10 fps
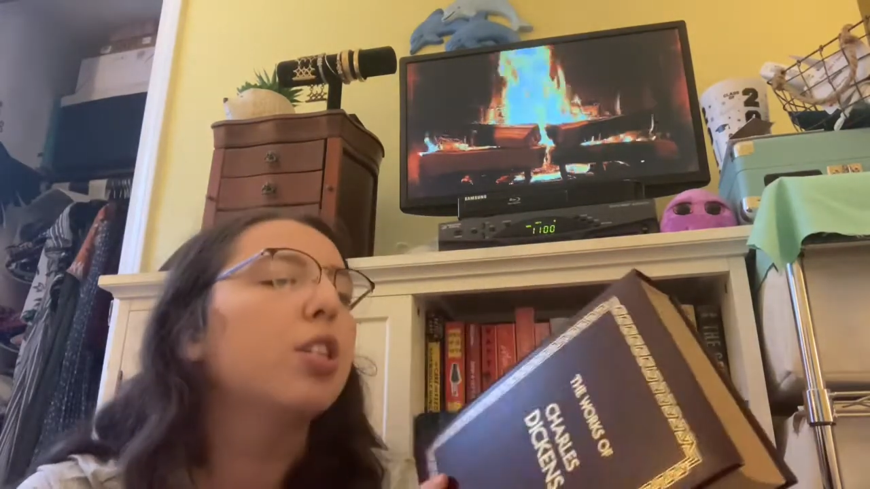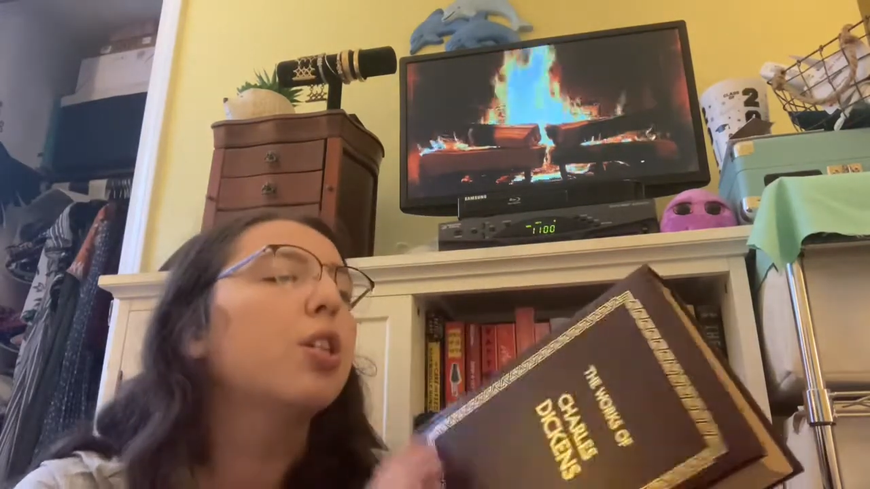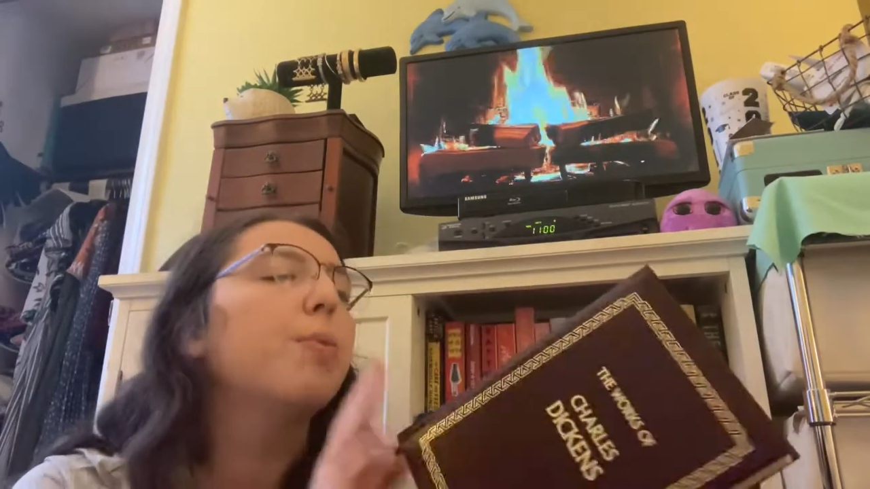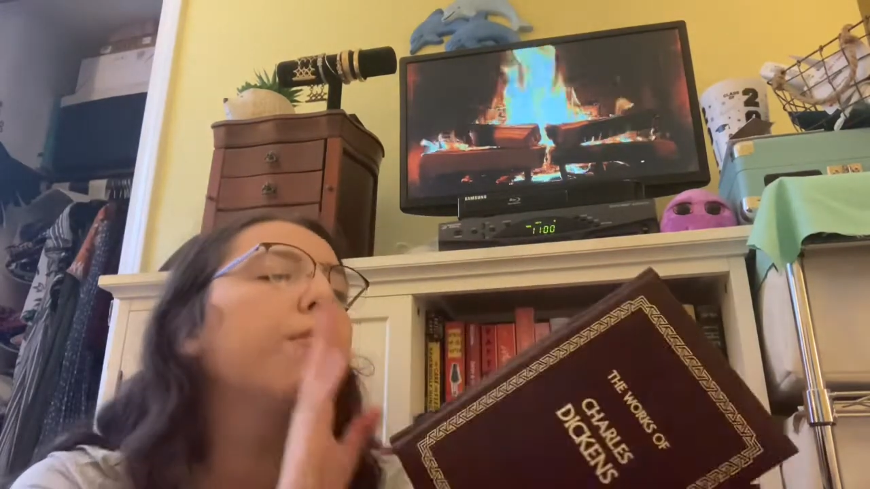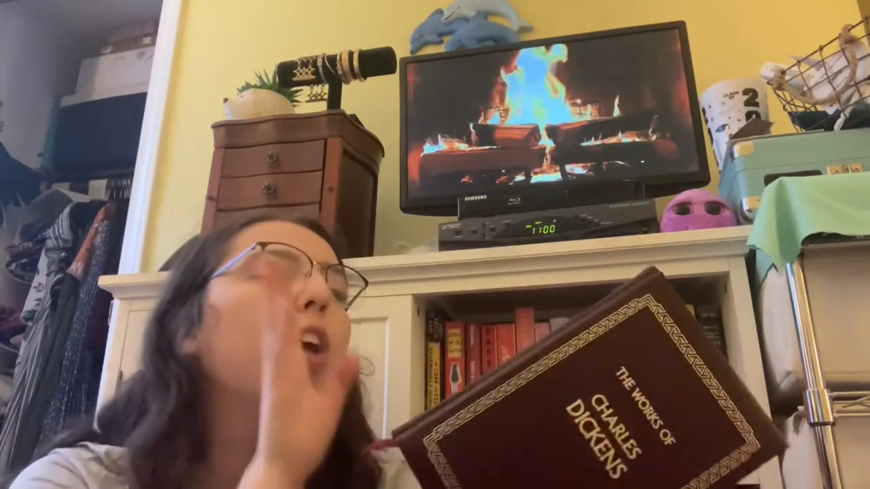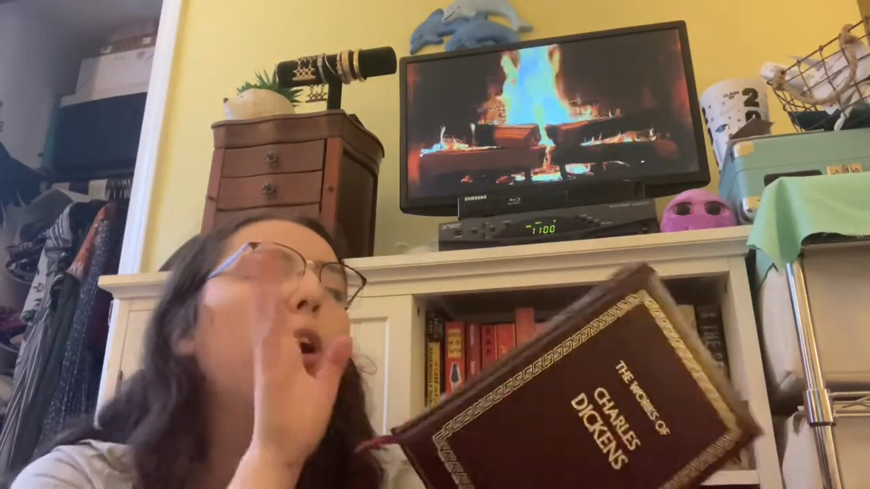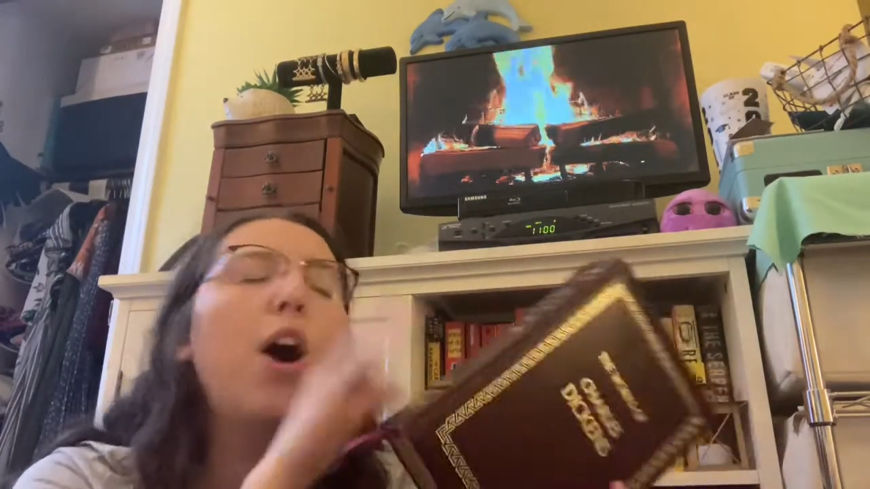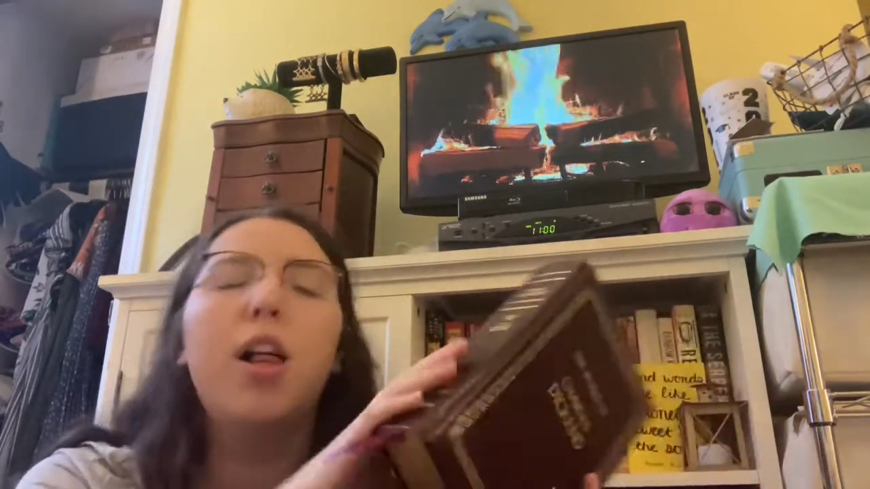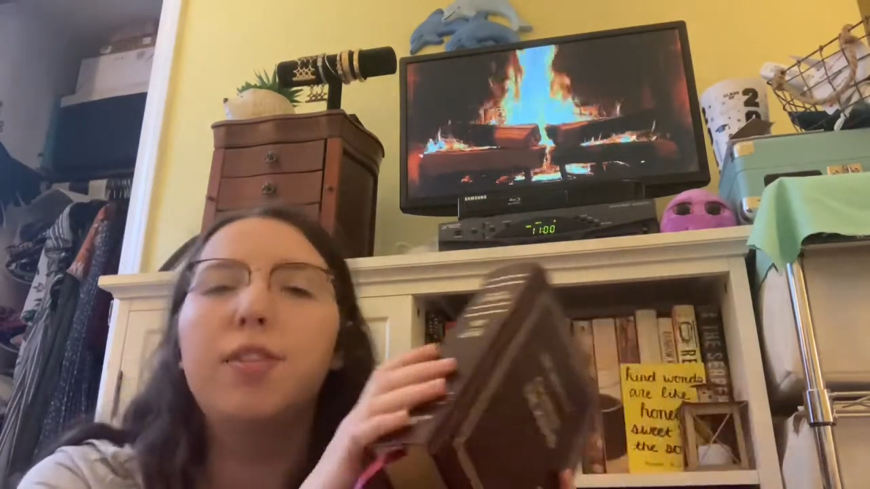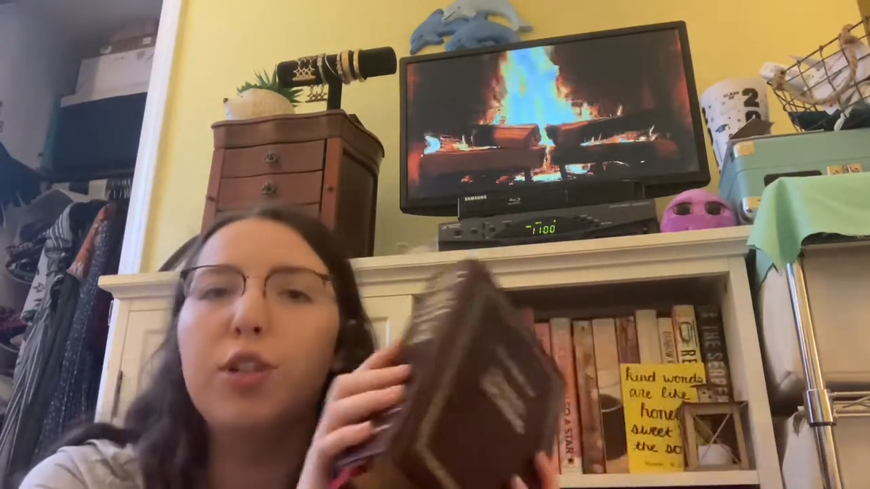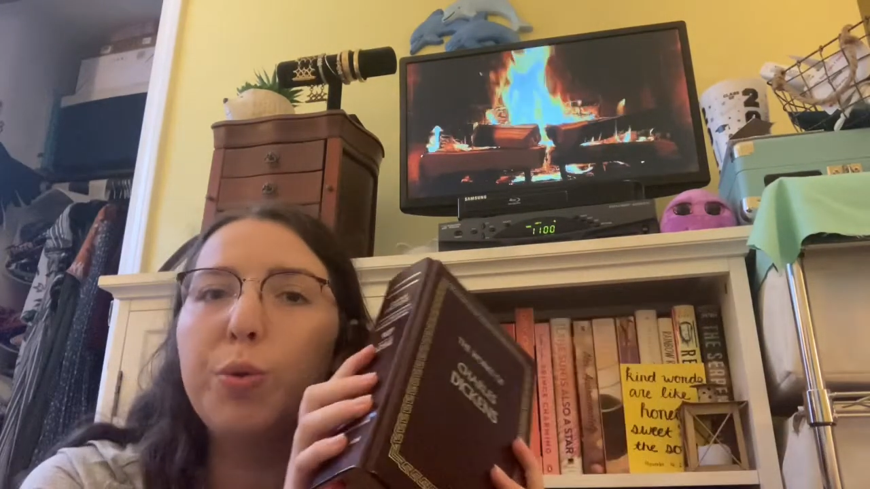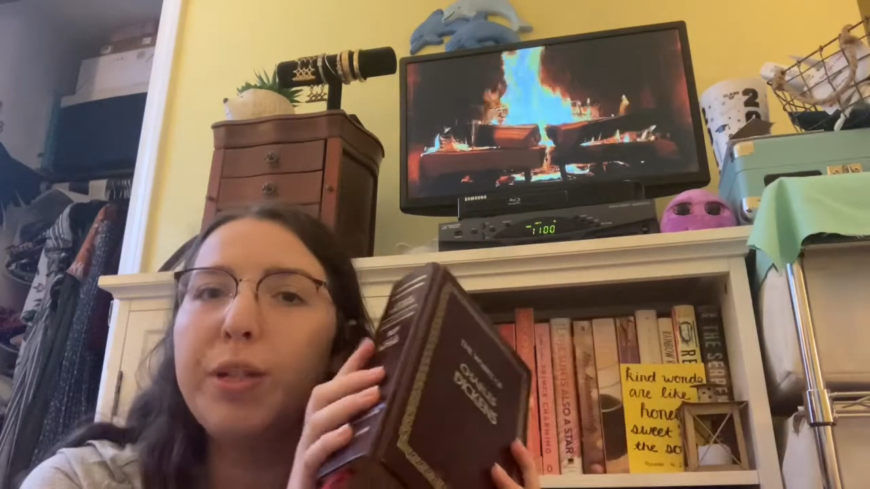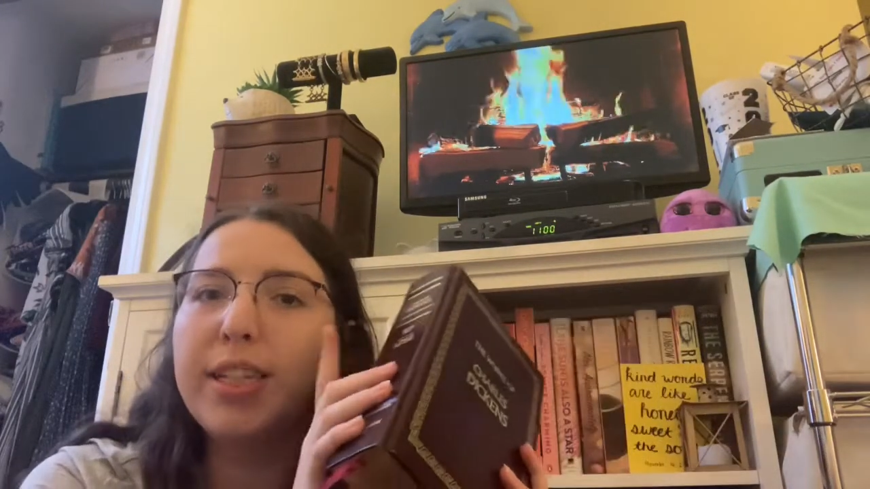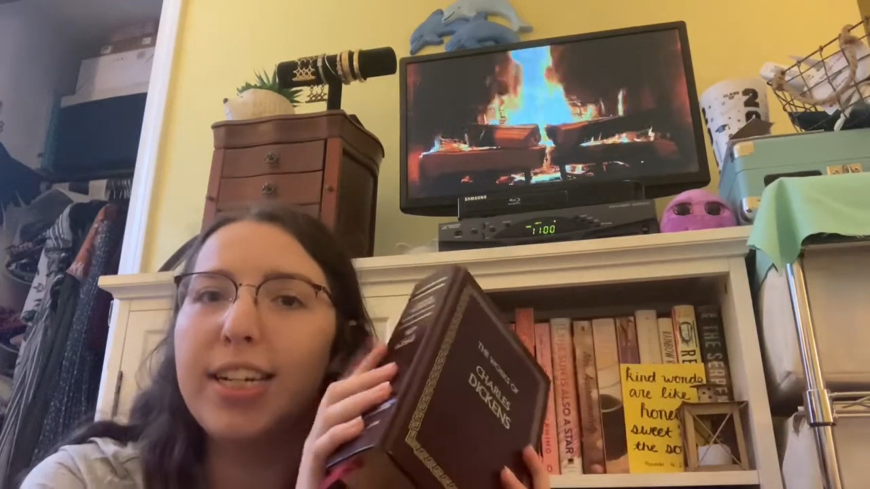So we've got Oliver Twist